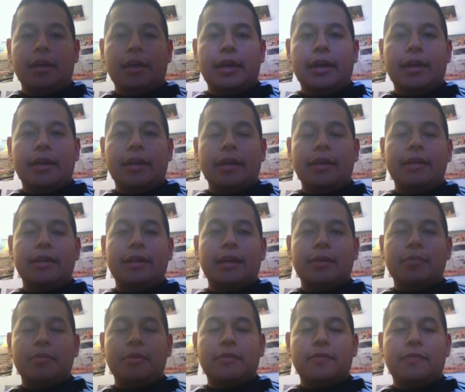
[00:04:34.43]
and had it
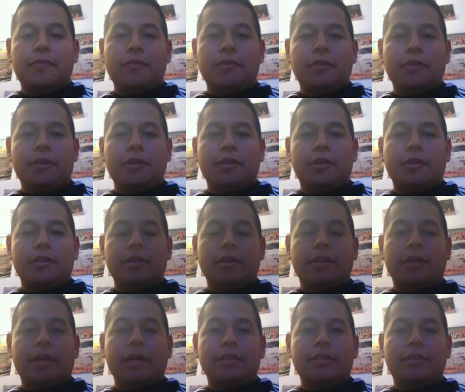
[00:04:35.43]
not been for the
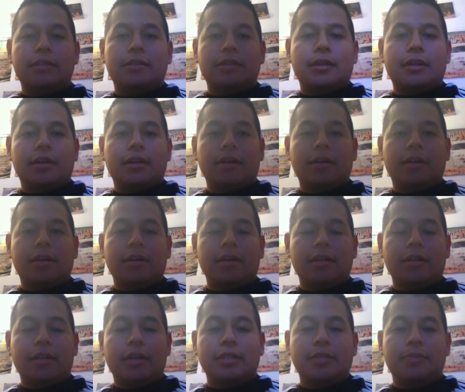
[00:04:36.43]
last uh,
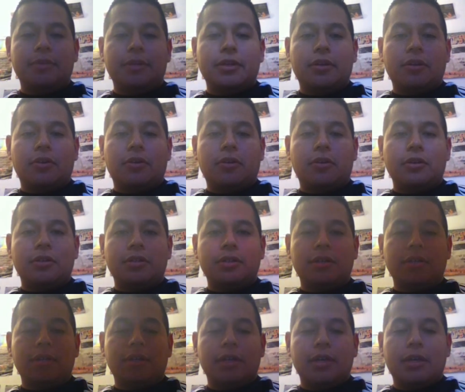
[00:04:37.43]
last minute
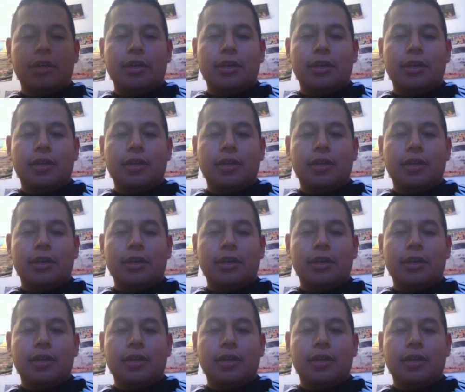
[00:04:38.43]
caution,